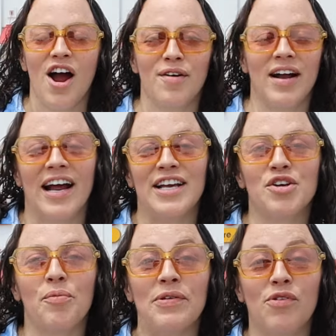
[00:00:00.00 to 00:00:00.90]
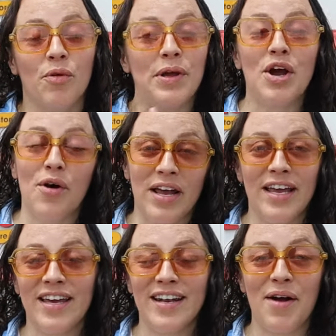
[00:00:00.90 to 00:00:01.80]
Alright guys, so before we go
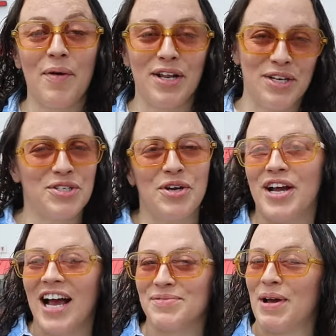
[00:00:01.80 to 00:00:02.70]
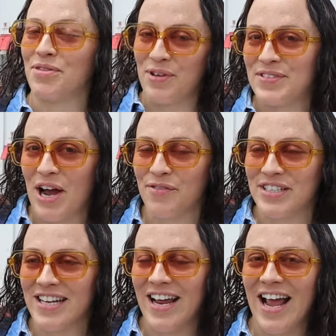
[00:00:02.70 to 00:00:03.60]
in, I wanted to show you guys my thrift
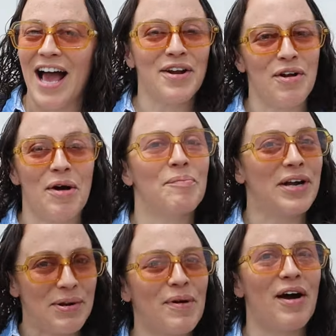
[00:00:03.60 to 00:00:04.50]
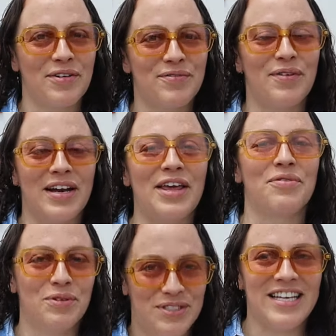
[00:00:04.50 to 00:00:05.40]
outfit today. I don't know, I'm pretty proud of what I
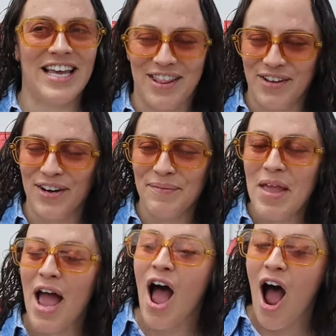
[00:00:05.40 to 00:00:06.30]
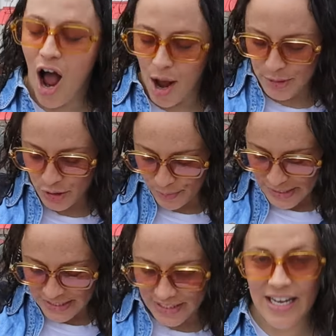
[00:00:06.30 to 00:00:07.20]
threw together. So
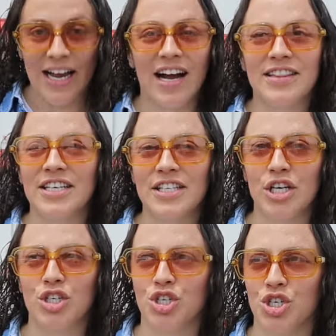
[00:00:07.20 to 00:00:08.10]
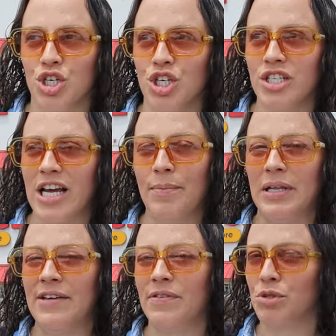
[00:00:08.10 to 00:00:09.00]
basically, I got this shirt, I
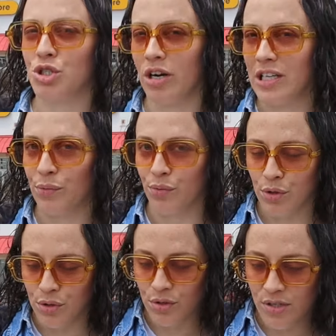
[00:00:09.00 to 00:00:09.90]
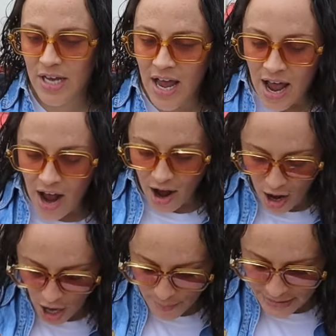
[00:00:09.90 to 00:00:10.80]
believe from Charlotte Russe.
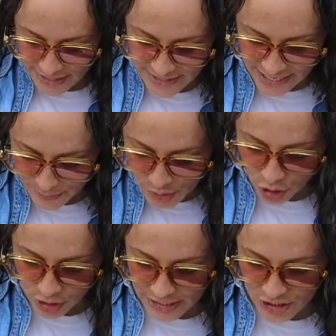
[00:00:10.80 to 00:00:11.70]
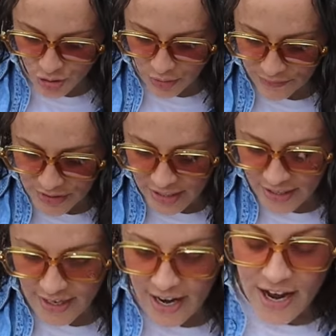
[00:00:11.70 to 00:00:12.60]
The denim skirt is
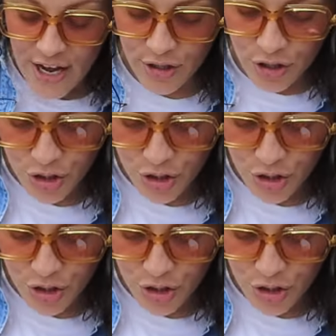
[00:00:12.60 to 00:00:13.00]
thrifted, the